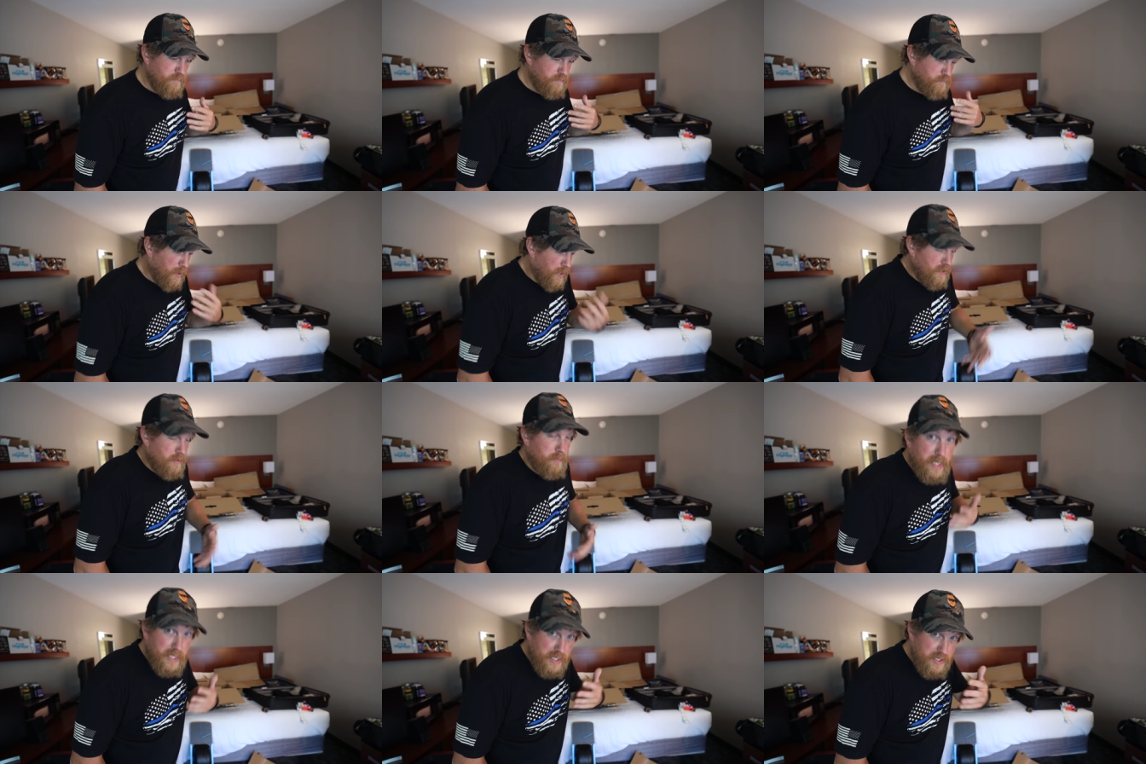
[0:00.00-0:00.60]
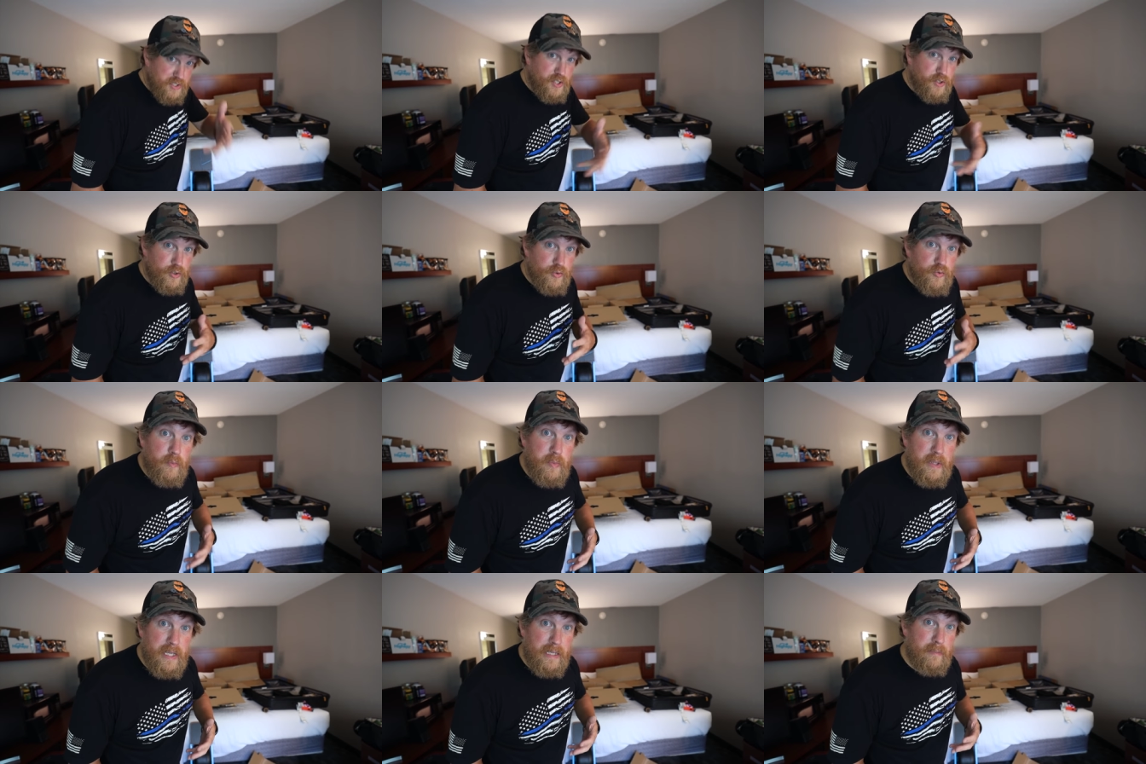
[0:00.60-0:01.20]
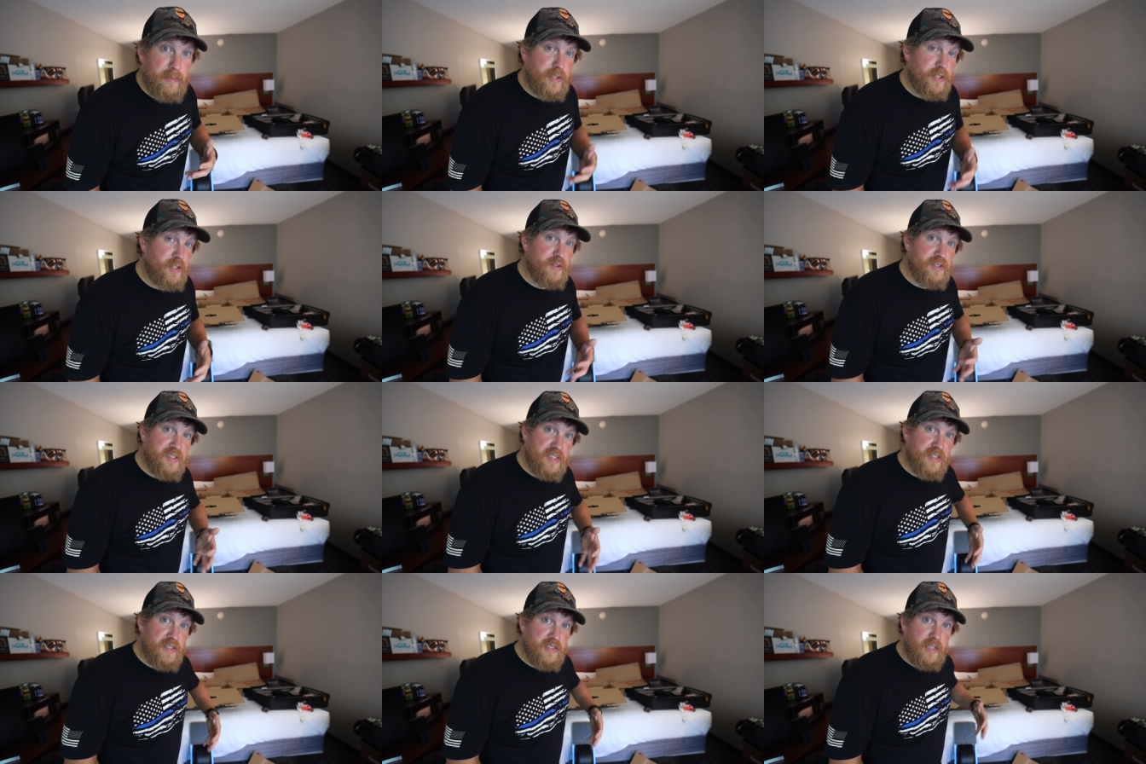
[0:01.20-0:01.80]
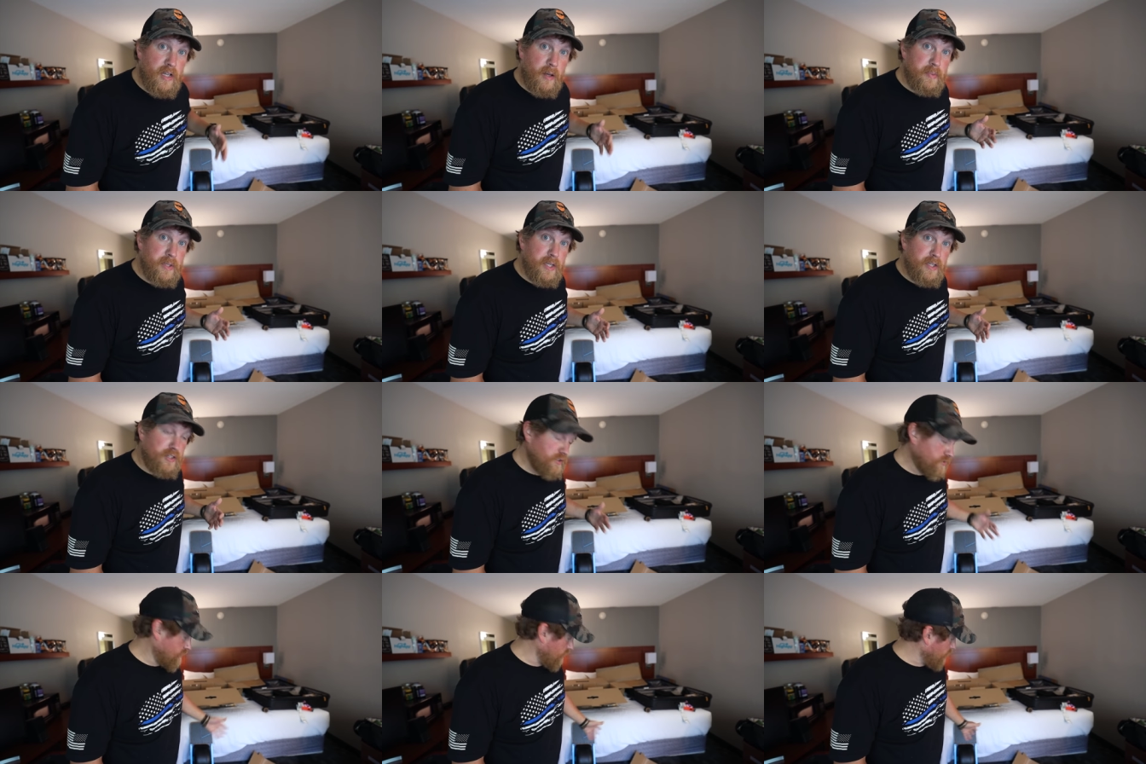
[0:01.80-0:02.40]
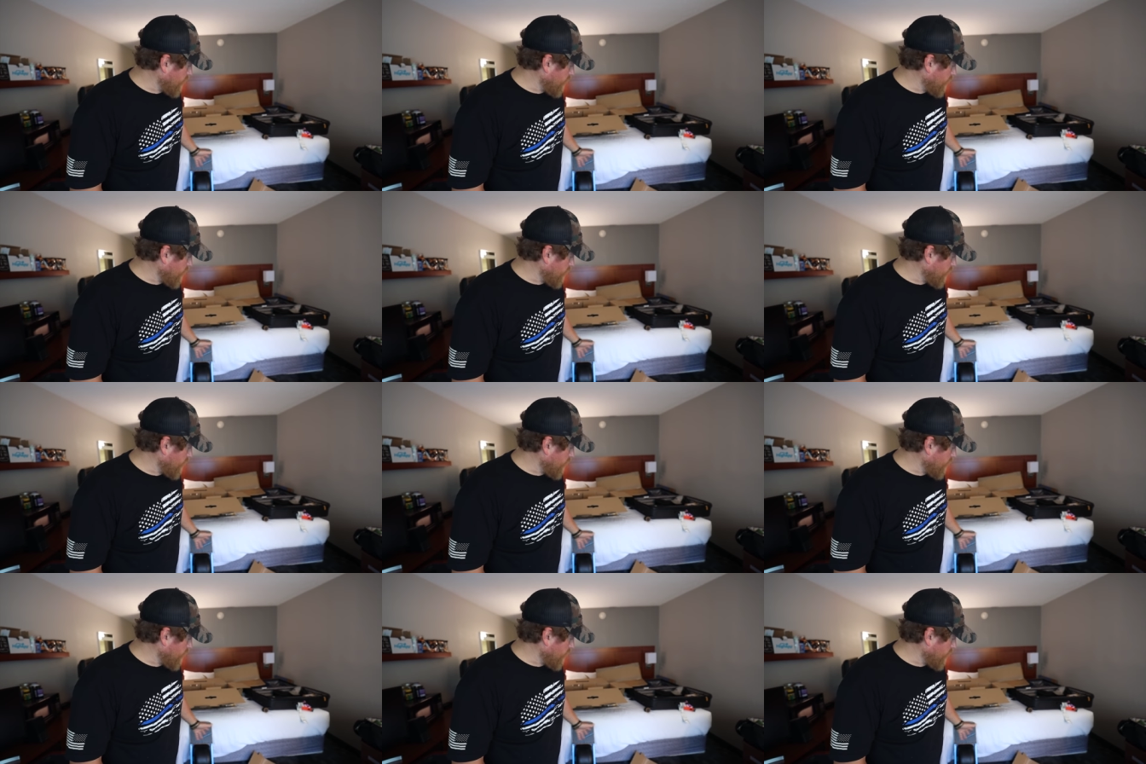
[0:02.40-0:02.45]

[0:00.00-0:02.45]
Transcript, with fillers: Part of my excuse for being able to use it is I'll be able to use